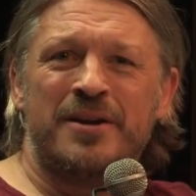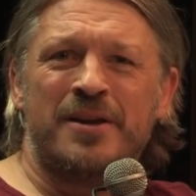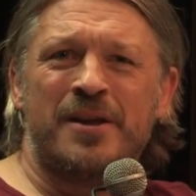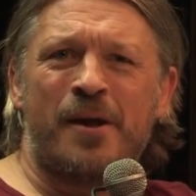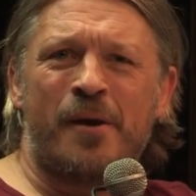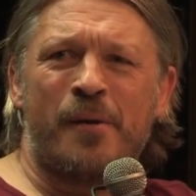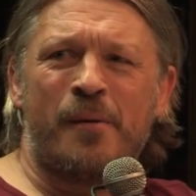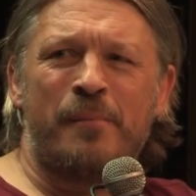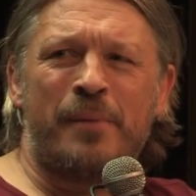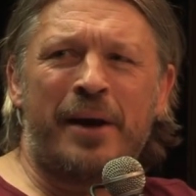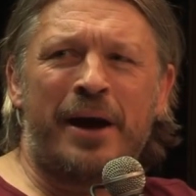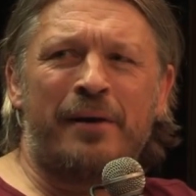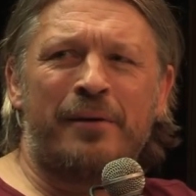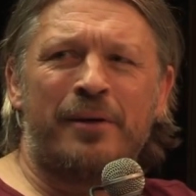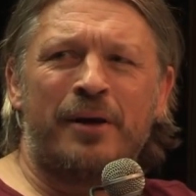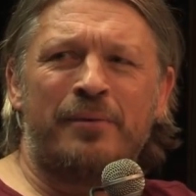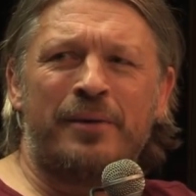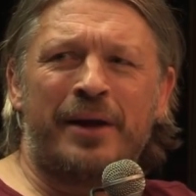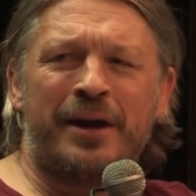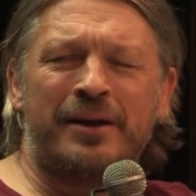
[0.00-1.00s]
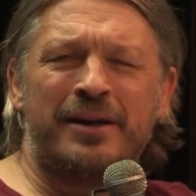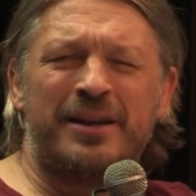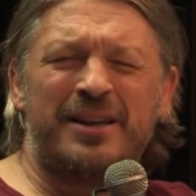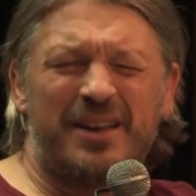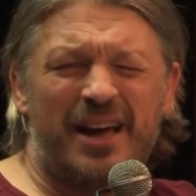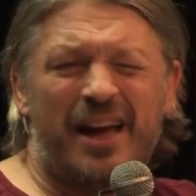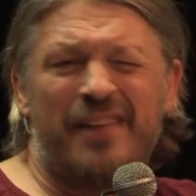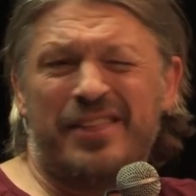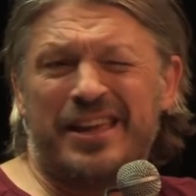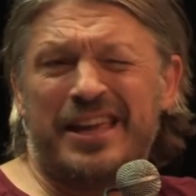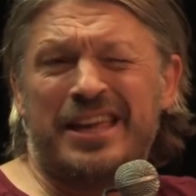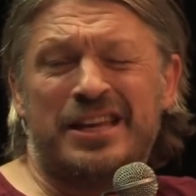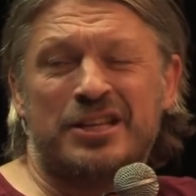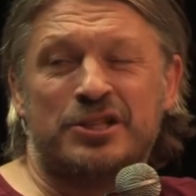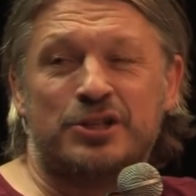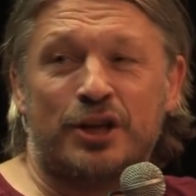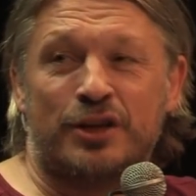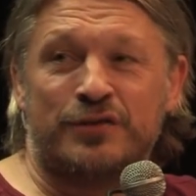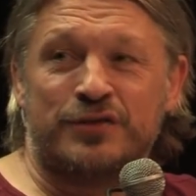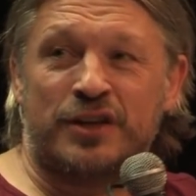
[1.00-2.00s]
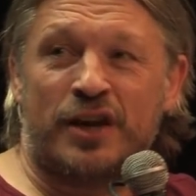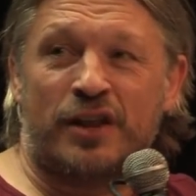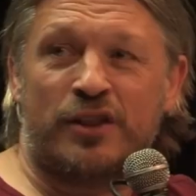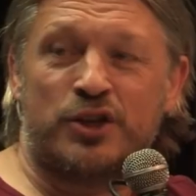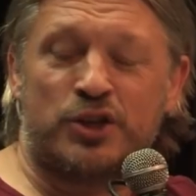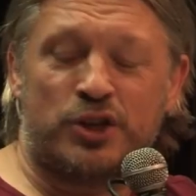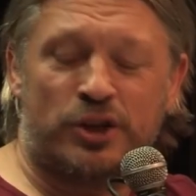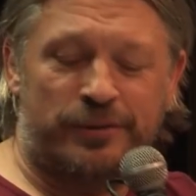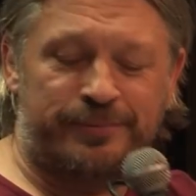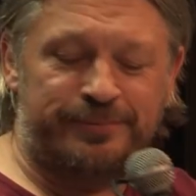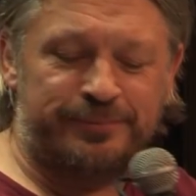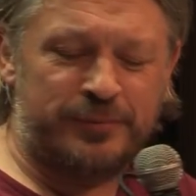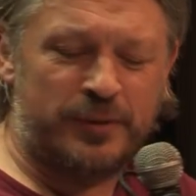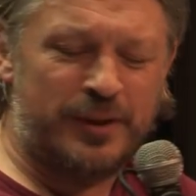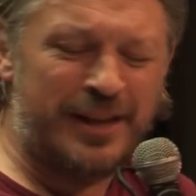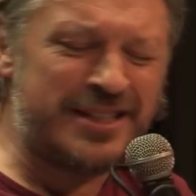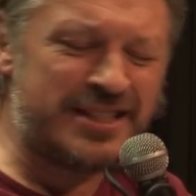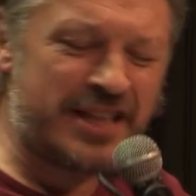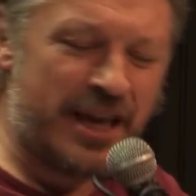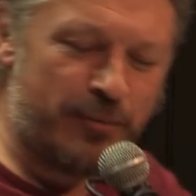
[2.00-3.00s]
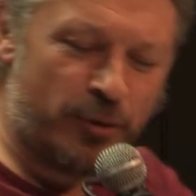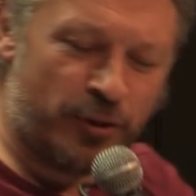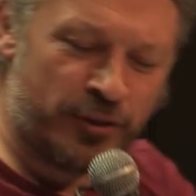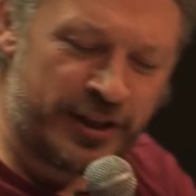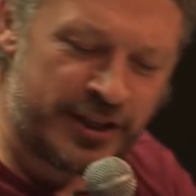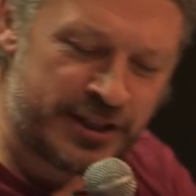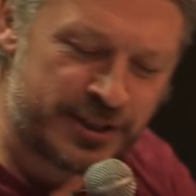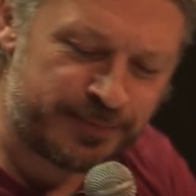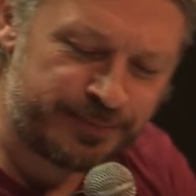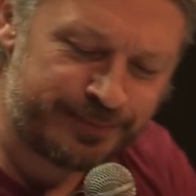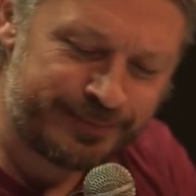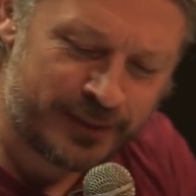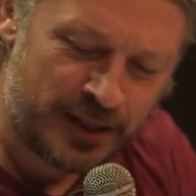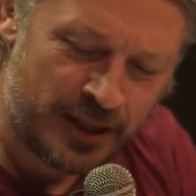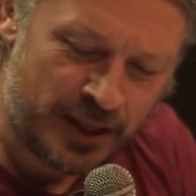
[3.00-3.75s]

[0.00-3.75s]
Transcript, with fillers: you know, about uh, that. I think he deserves another shot. Let's get him on this.